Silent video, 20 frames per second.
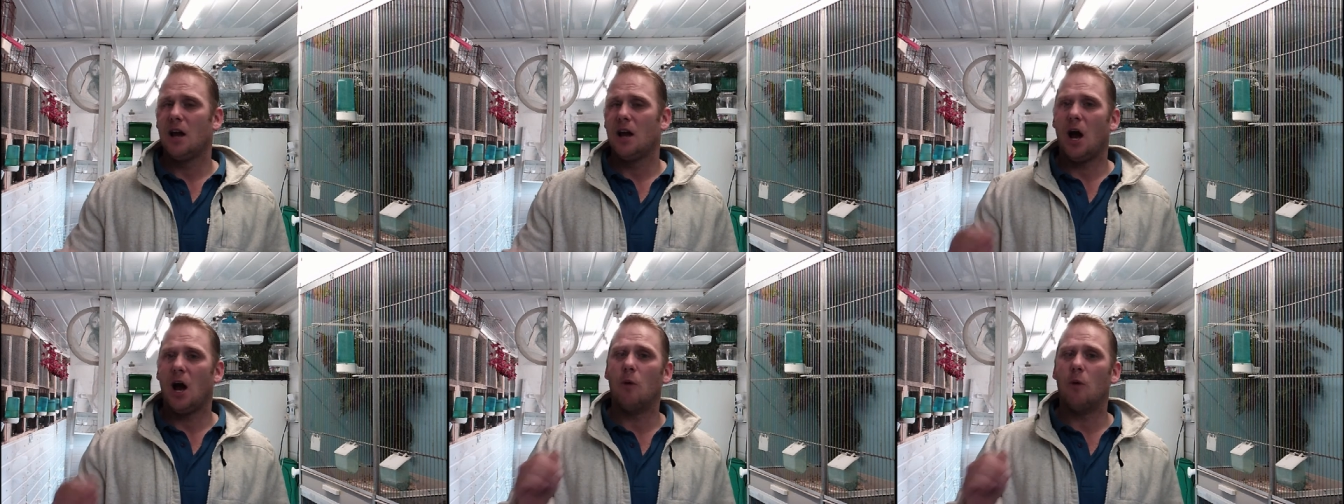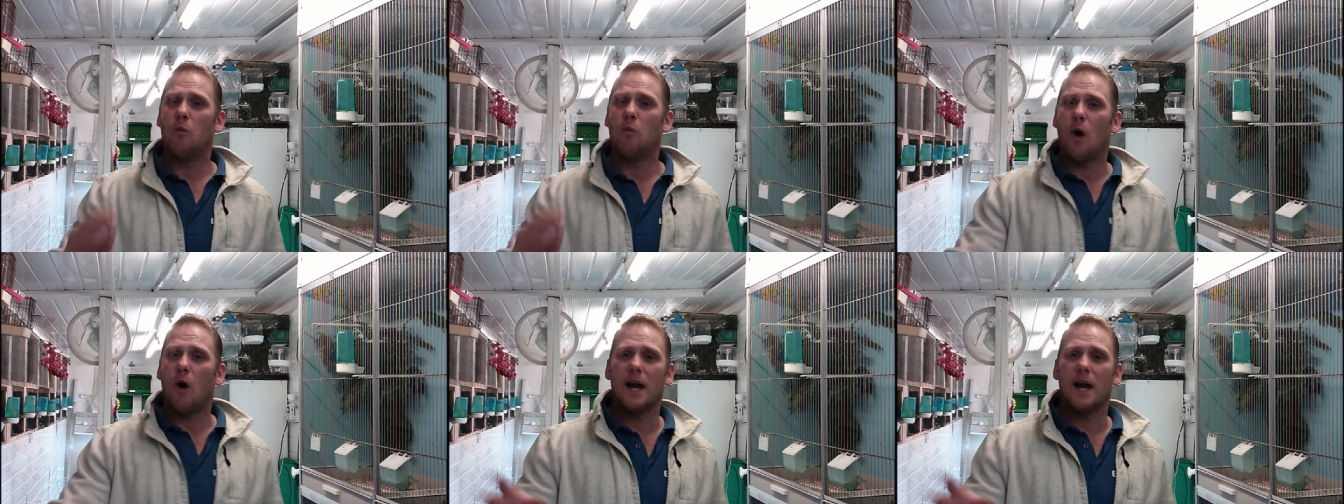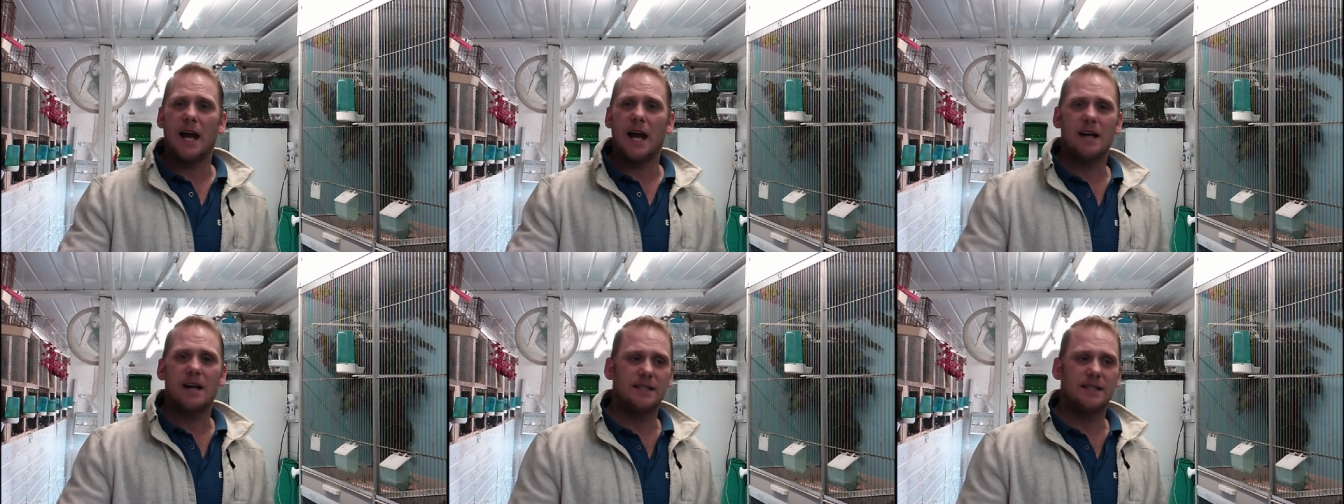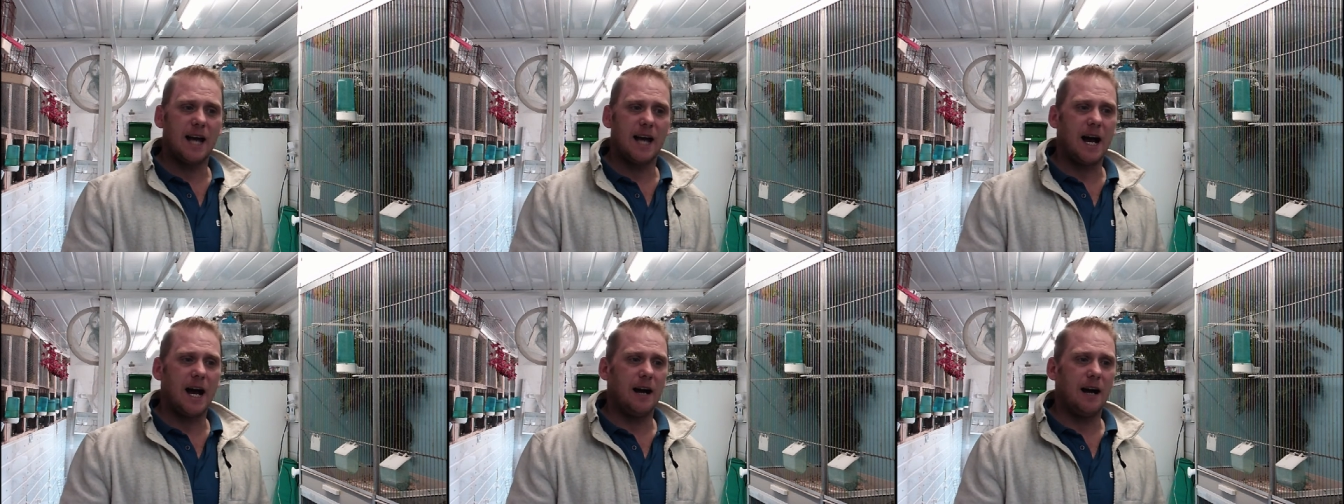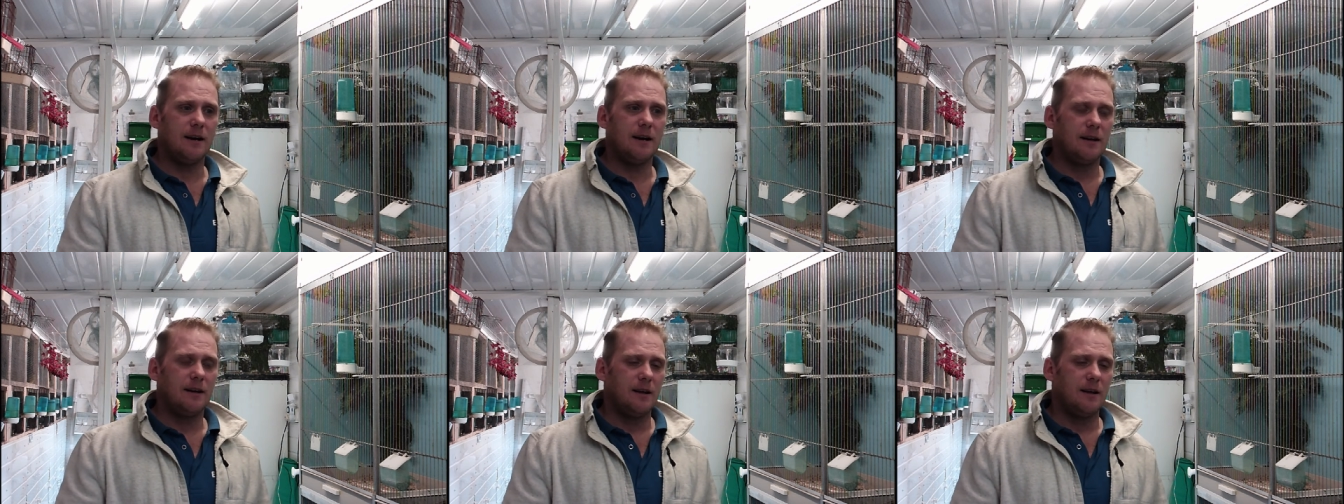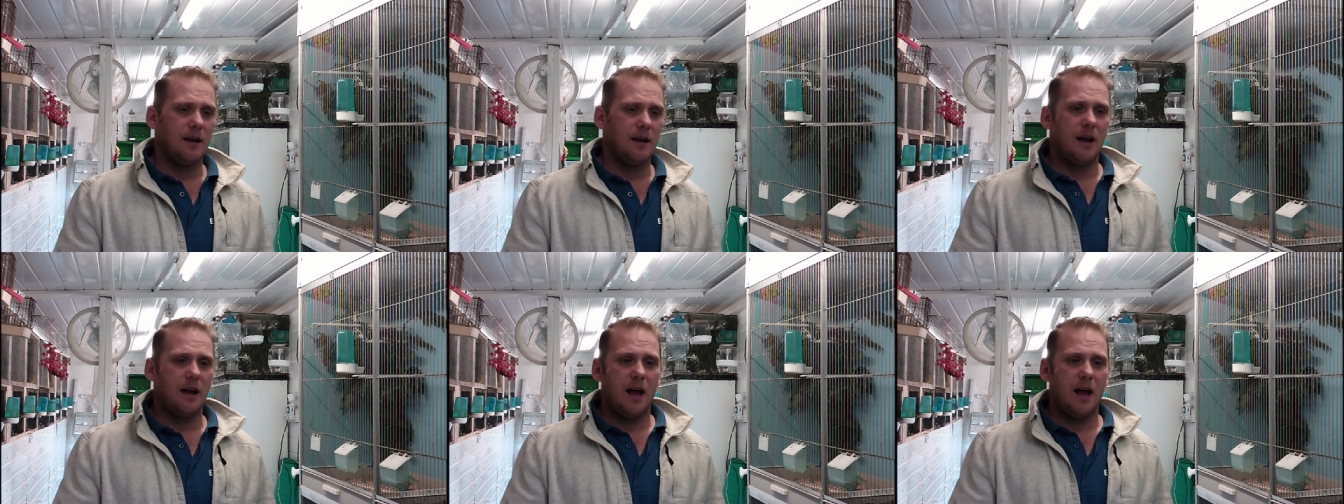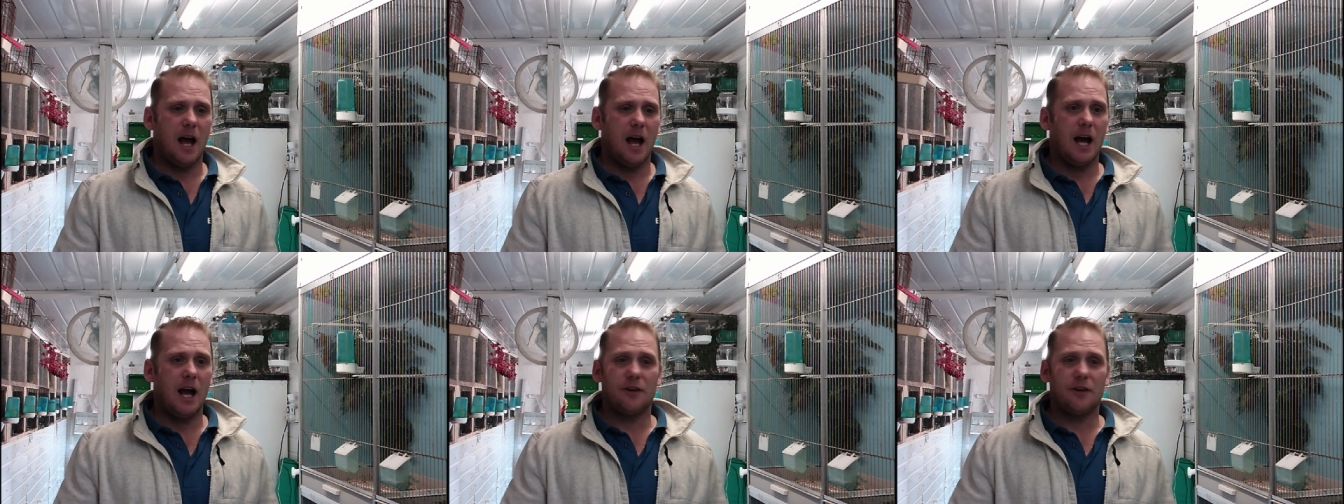and what he has it at.
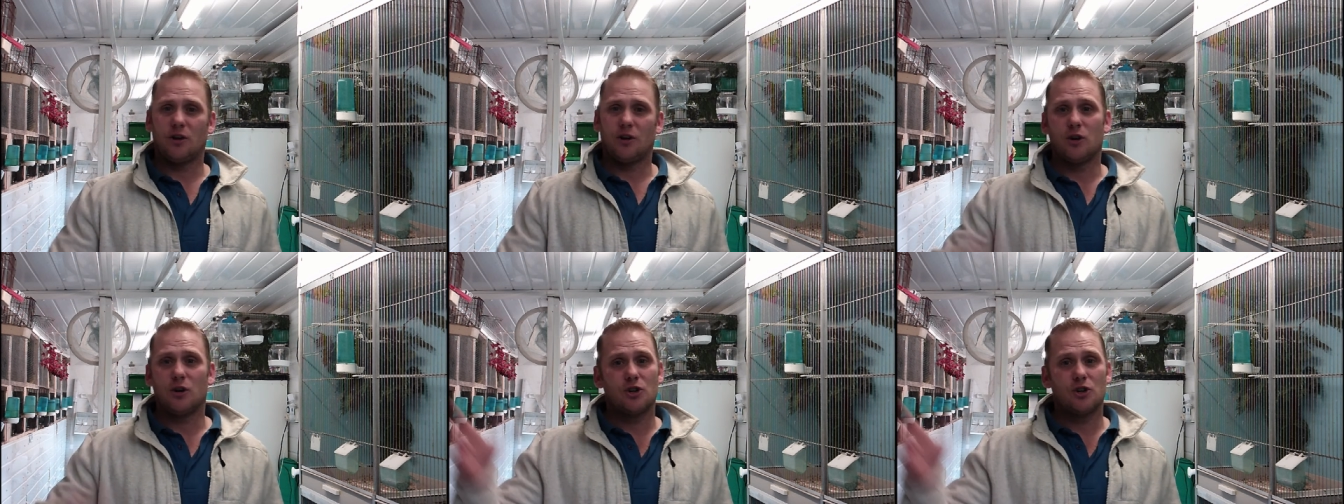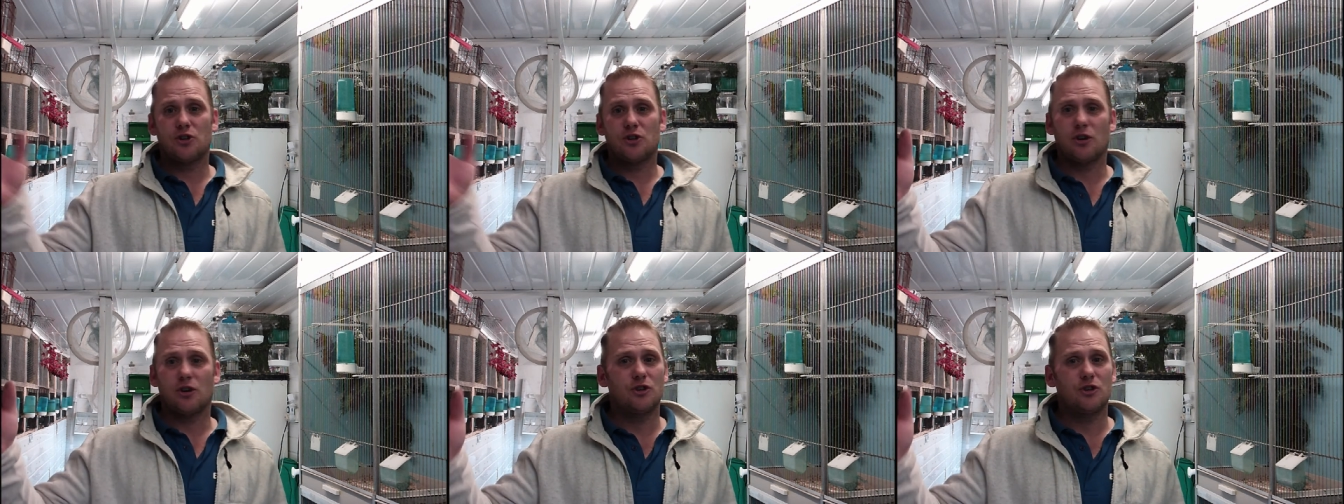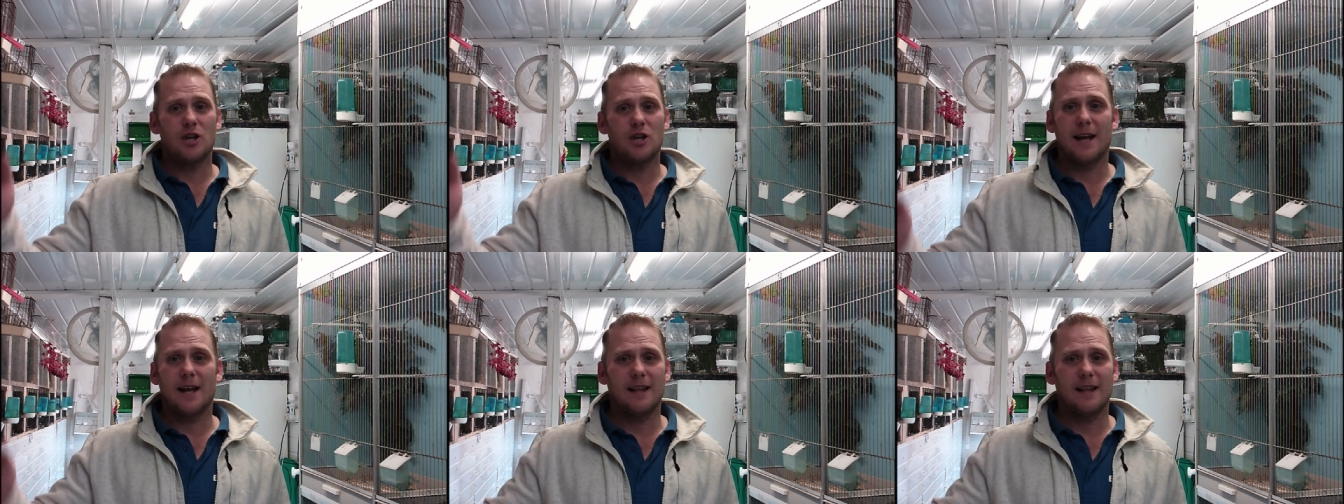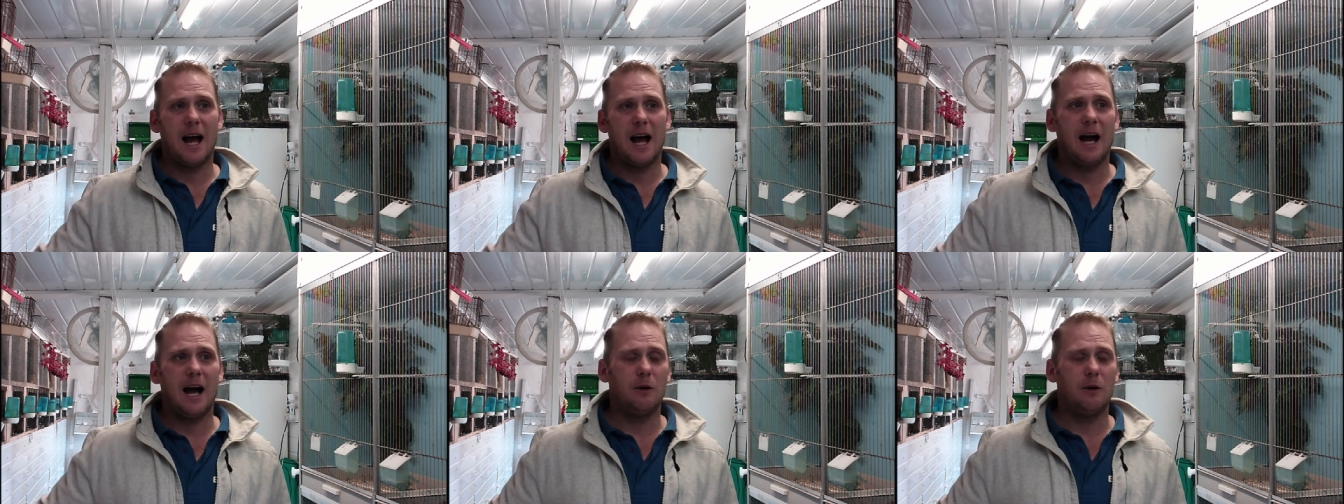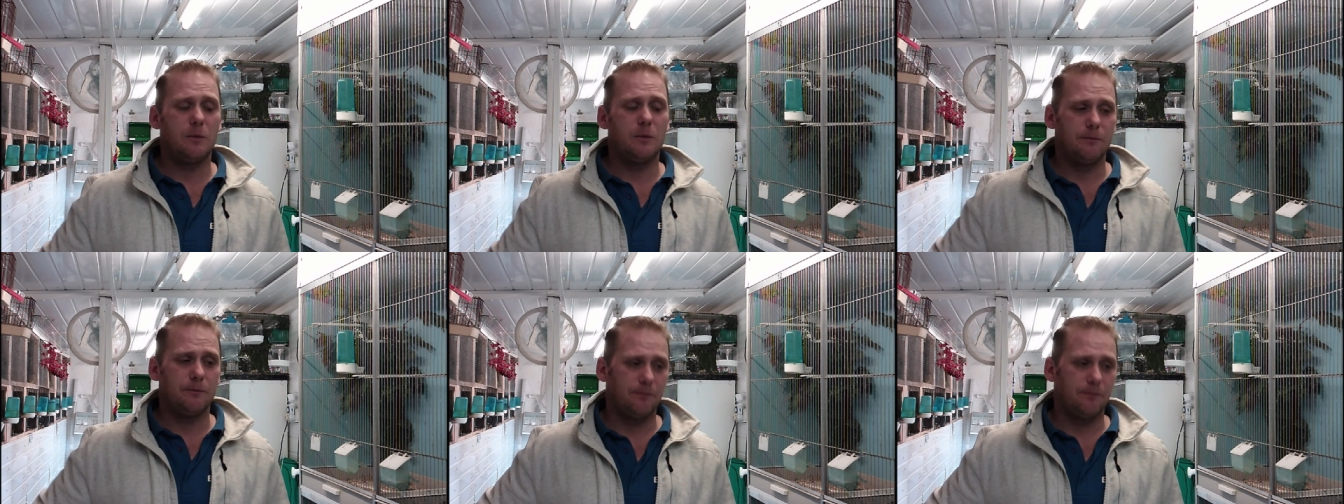Uh, so, so check that out.